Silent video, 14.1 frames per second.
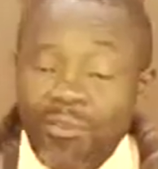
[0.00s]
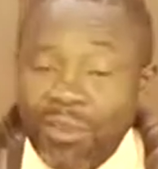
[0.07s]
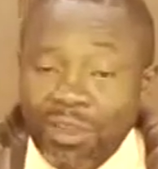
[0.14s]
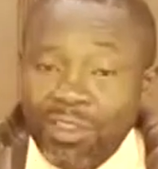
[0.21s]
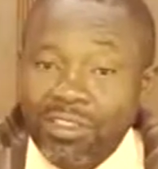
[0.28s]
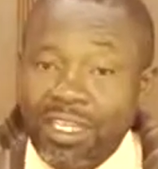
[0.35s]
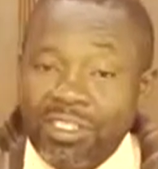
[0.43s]
we
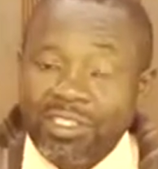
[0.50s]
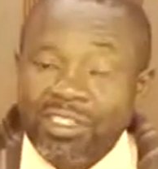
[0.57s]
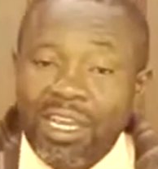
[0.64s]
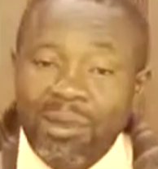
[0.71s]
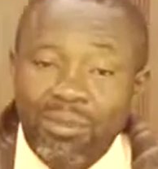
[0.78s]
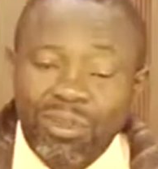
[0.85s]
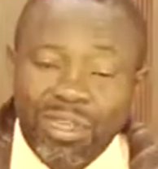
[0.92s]
could just
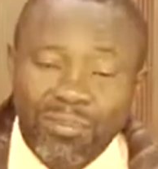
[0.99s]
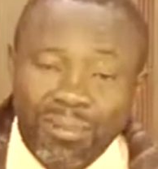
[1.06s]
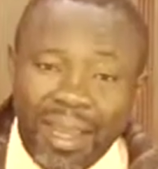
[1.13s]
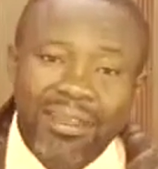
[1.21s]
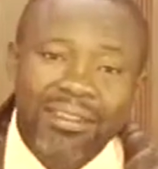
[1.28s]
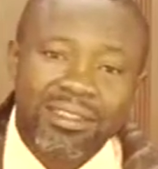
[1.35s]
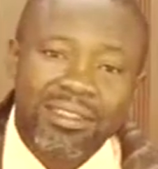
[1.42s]
think about a
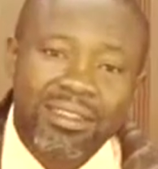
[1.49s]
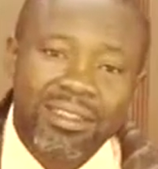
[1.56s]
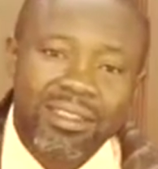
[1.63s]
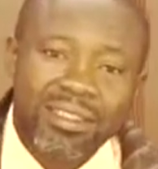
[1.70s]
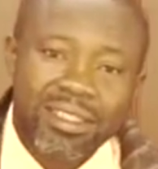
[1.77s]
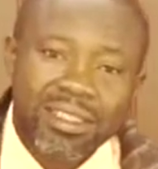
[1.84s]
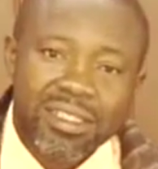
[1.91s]
man
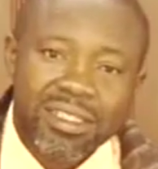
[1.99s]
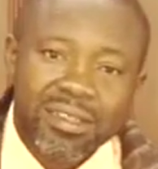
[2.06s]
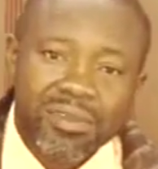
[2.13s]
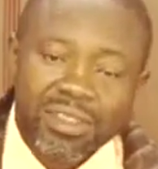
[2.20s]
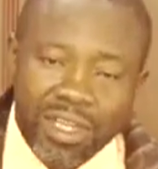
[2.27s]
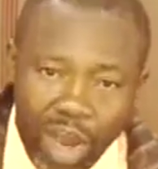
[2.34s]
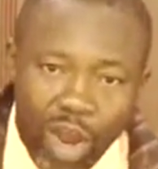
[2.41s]

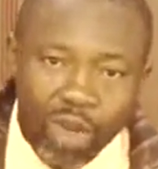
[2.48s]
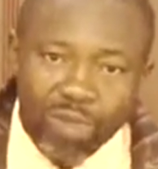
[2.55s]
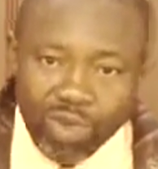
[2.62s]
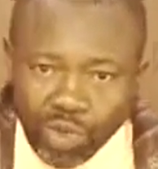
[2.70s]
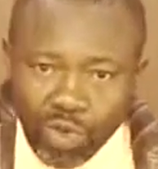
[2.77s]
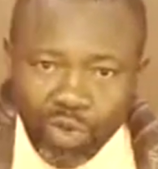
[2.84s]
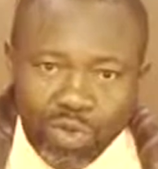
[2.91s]
with a
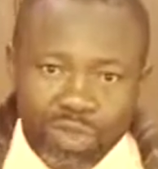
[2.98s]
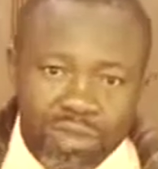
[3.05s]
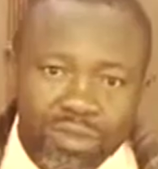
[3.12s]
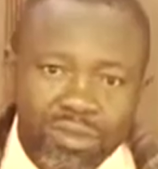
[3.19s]
household